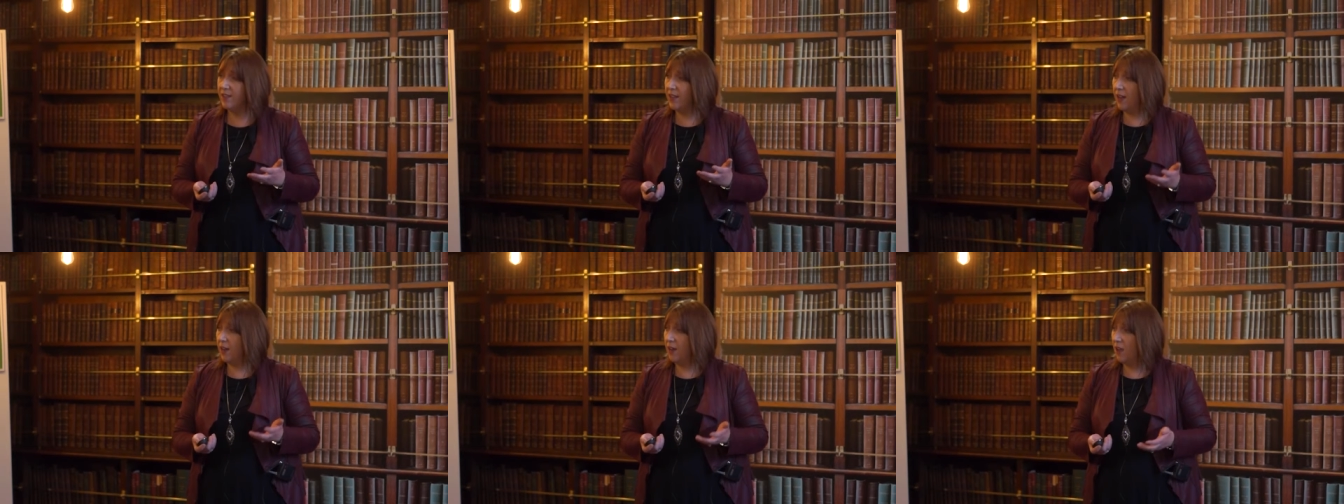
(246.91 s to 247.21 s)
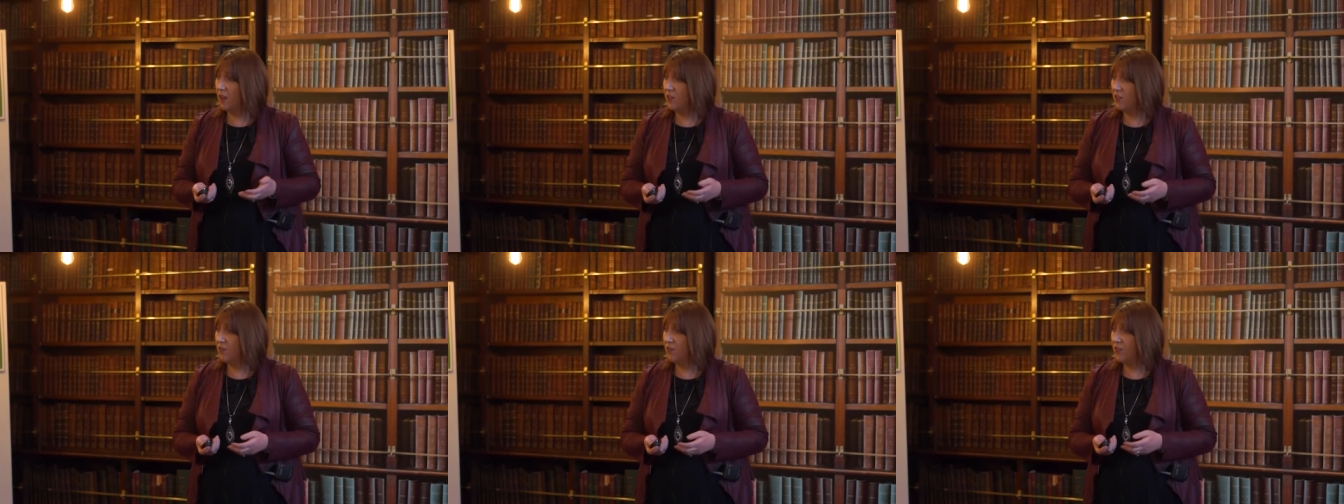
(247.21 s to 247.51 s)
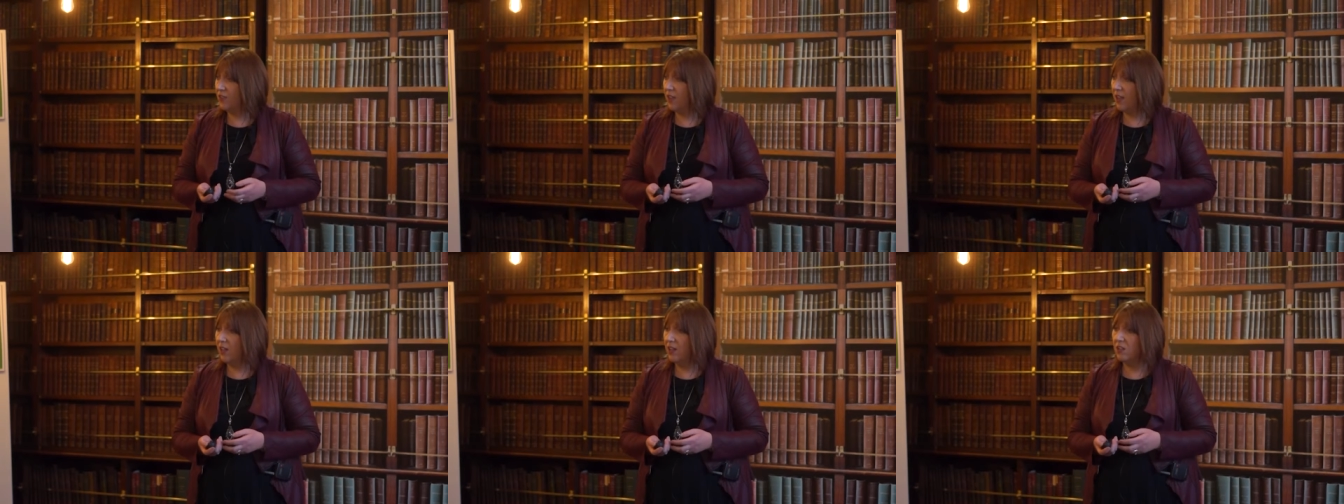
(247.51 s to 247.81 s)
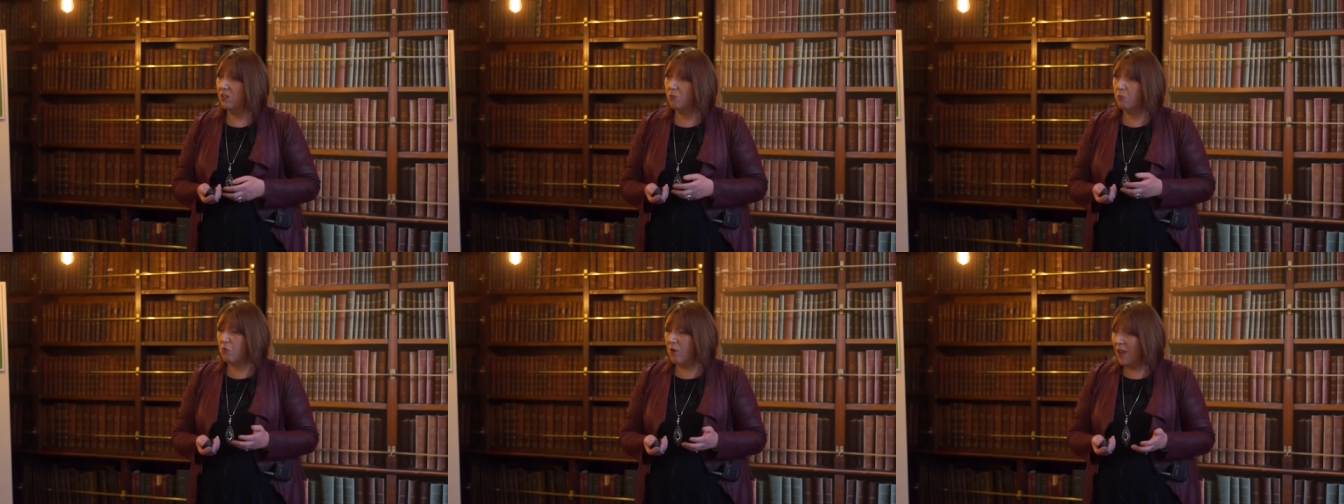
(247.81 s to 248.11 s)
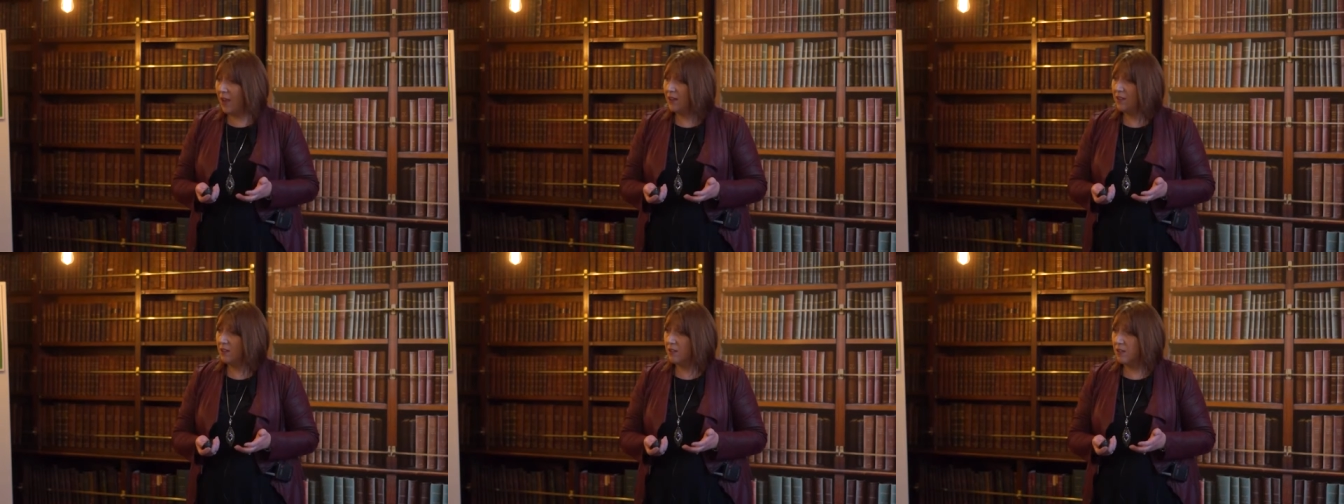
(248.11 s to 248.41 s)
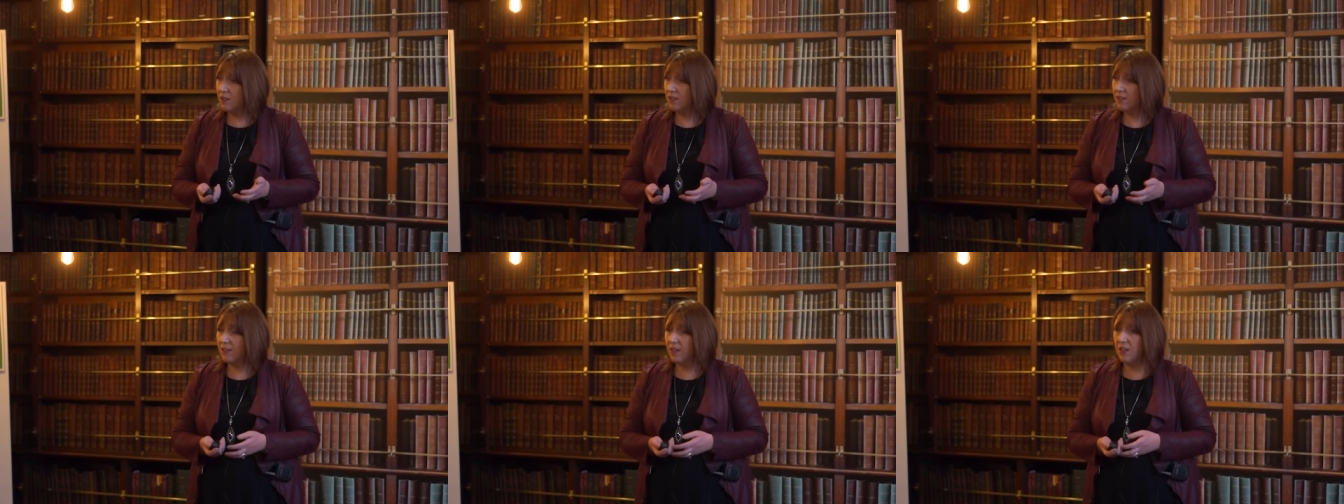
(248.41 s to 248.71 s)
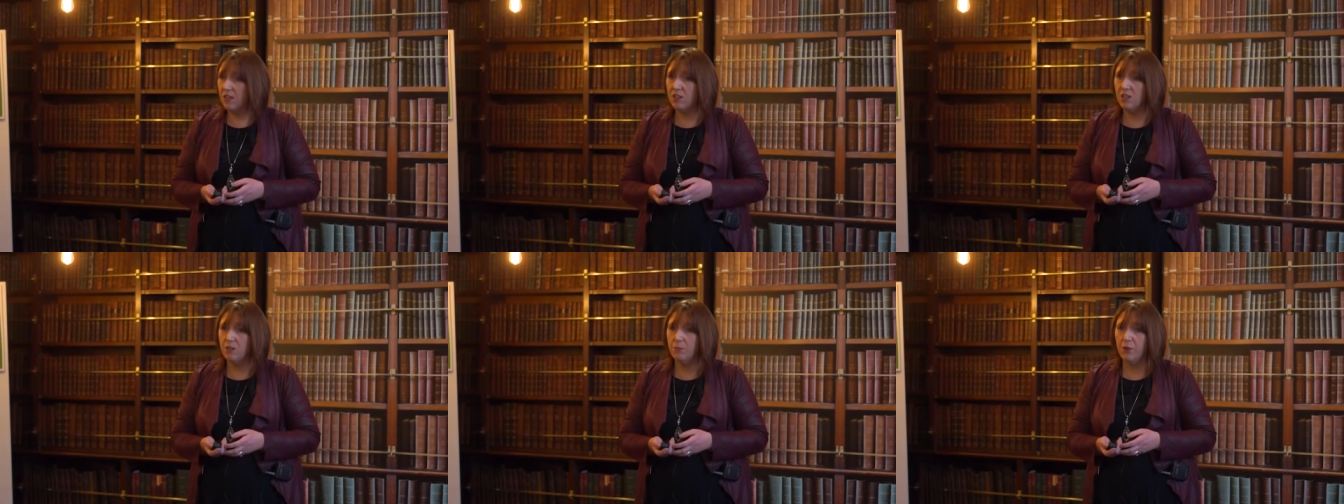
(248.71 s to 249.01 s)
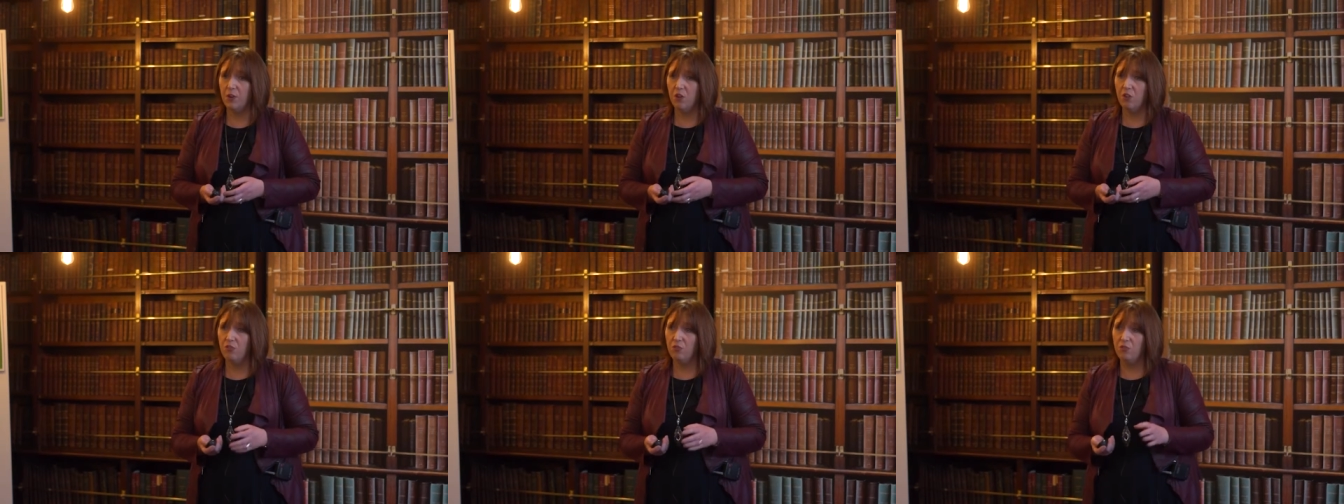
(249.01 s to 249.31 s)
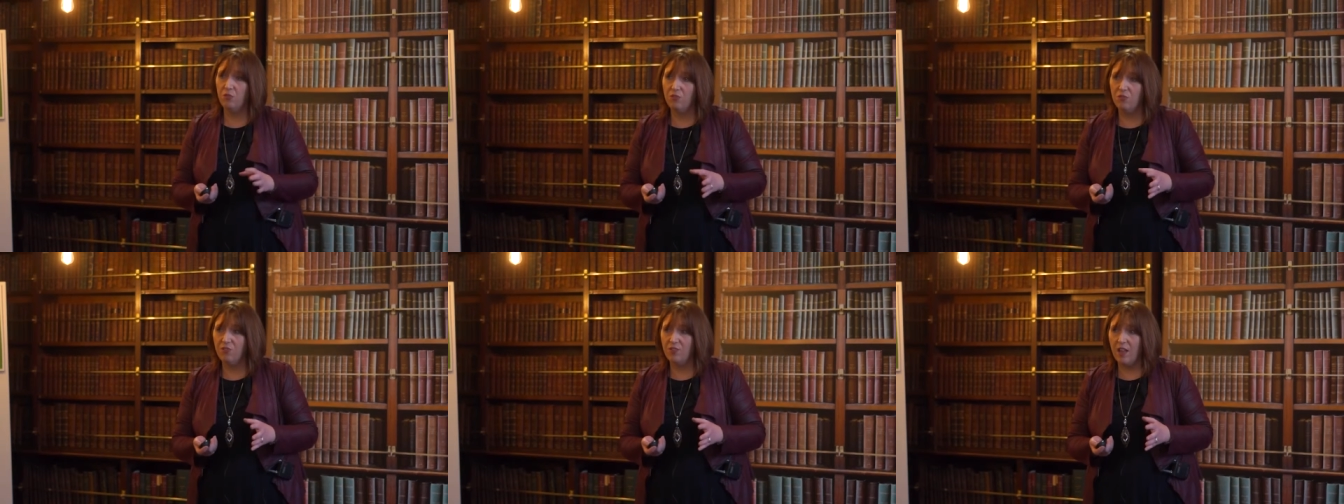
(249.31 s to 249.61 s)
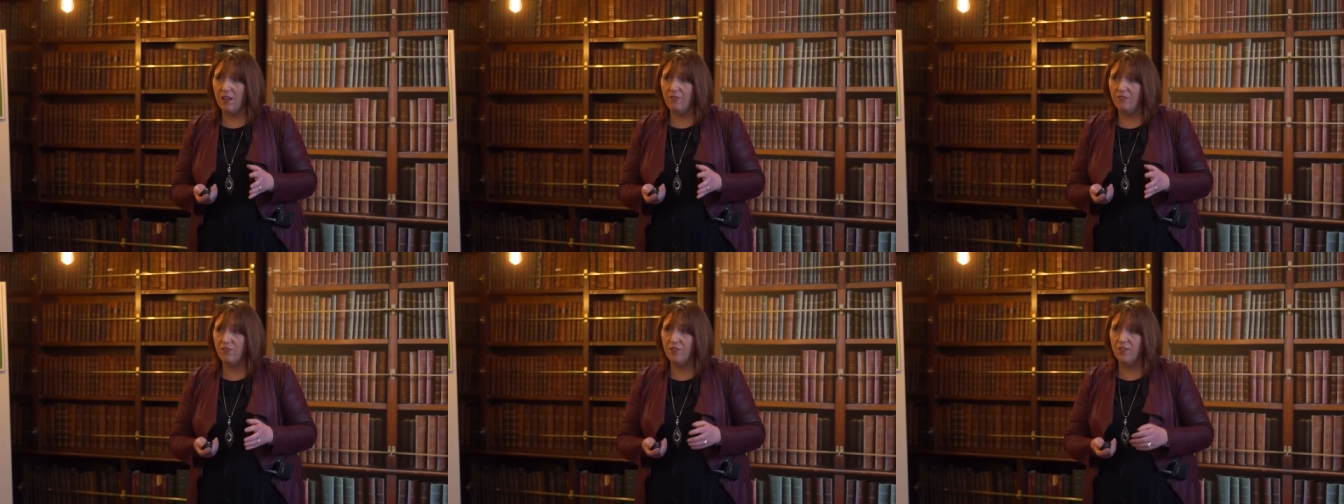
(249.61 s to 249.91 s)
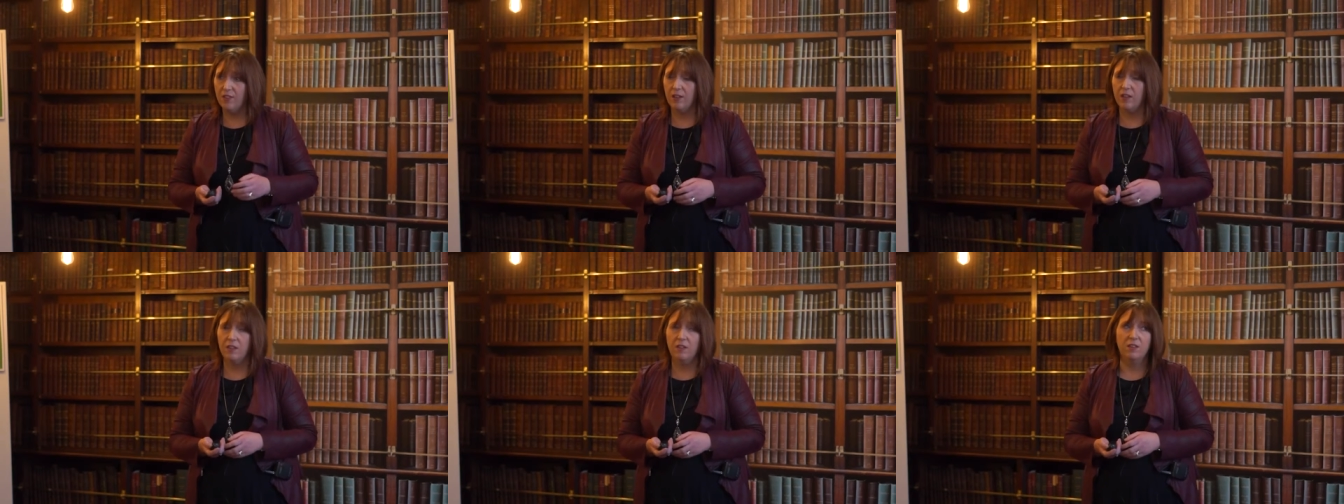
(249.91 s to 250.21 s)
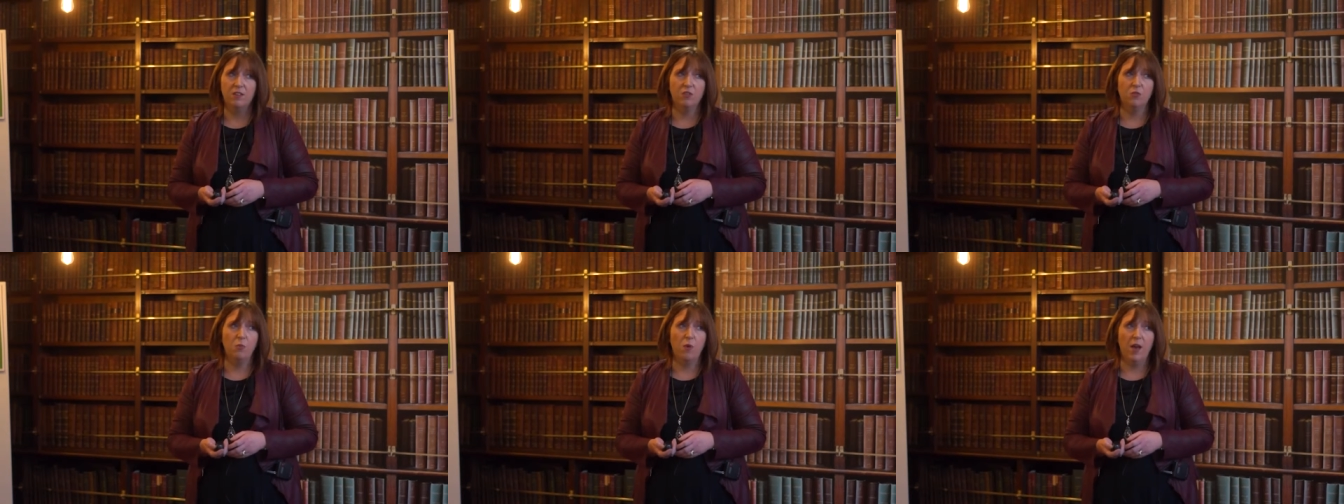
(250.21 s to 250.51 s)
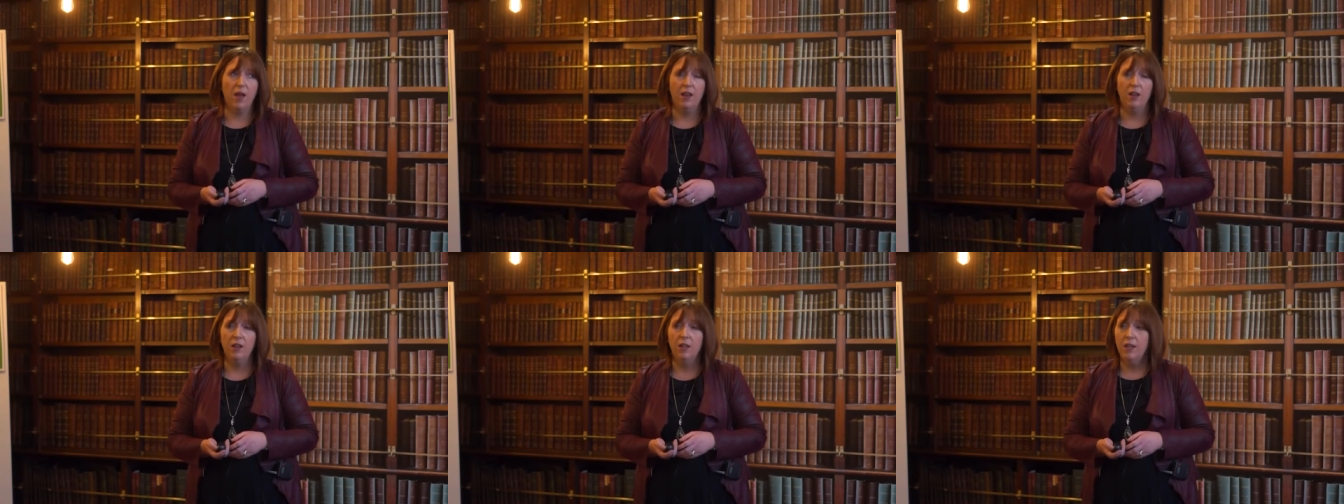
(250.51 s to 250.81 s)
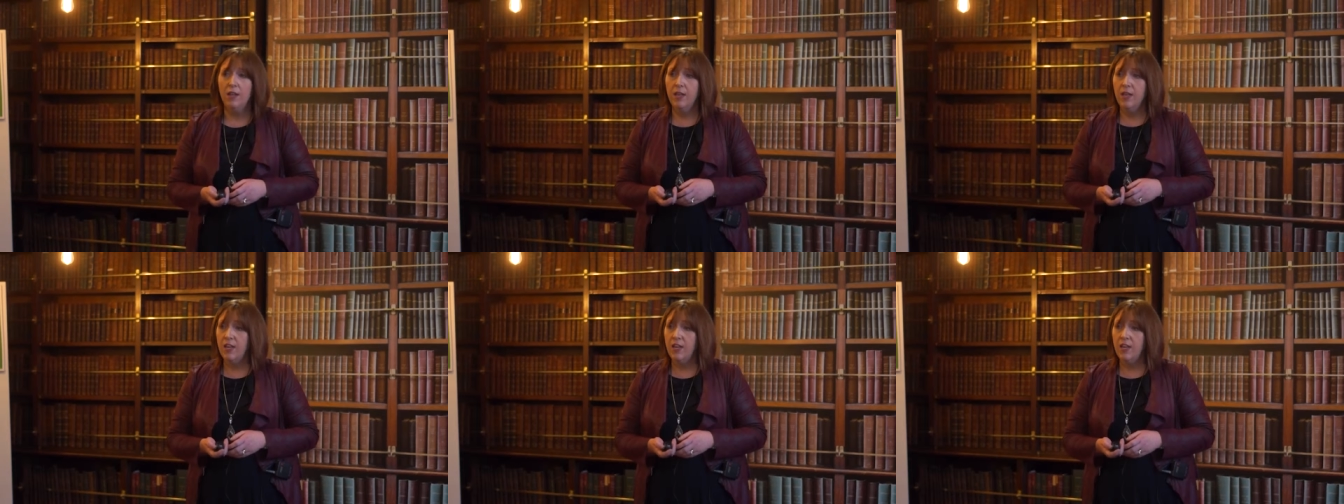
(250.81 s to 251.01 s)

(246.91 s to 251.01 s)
gain lots of skills, practical skills, but also those soft skills as well.